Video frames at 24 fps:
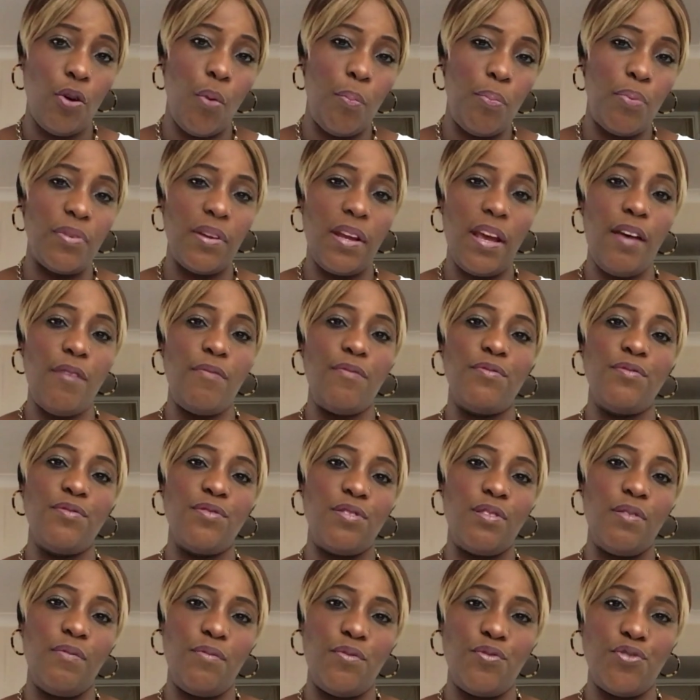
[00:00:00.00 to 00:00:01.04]
Open Heavens
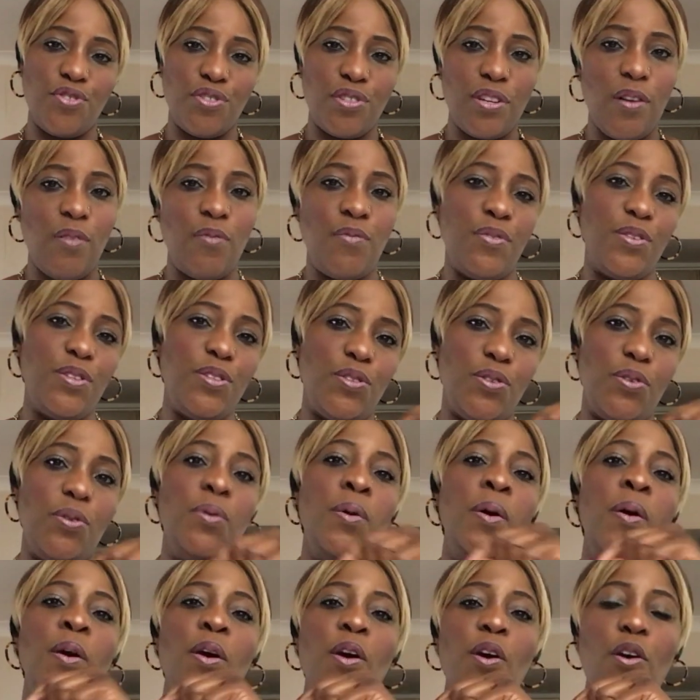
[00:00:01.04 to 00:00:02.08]
devotional video
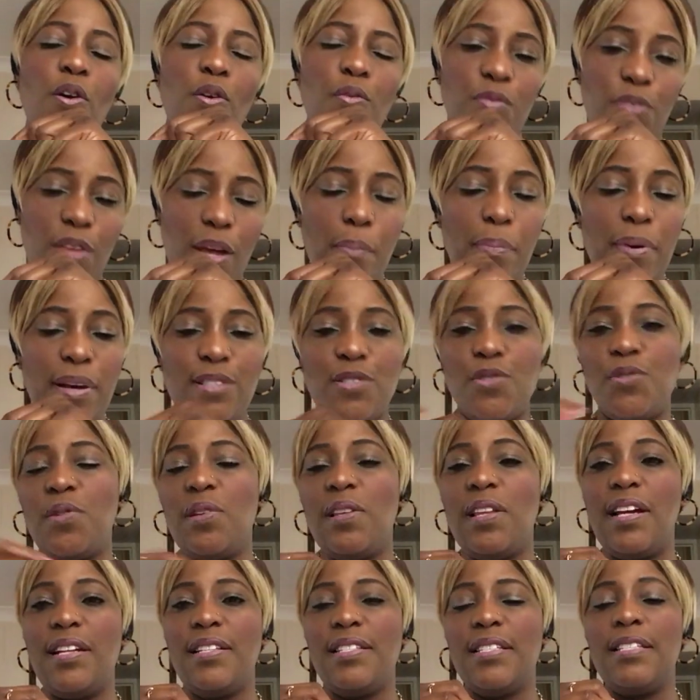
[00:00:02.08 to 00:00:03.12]
of that
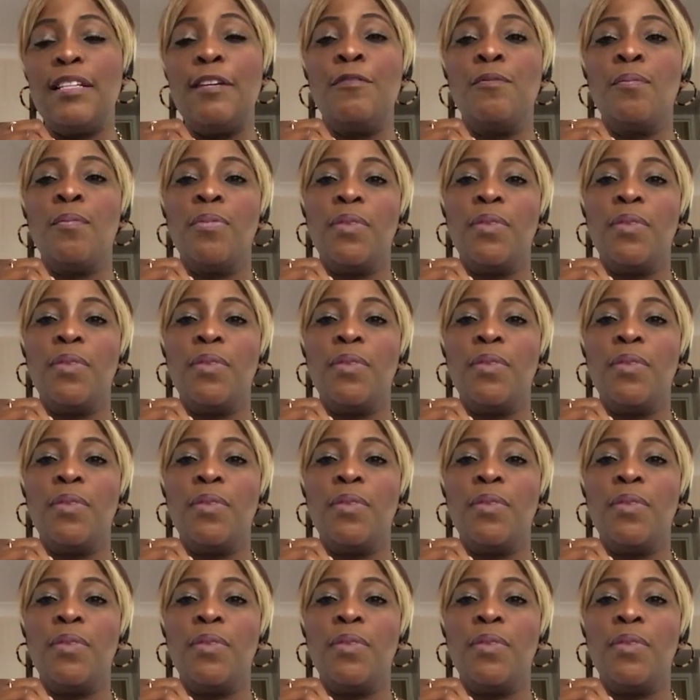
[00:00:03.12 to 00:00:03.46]
particular day.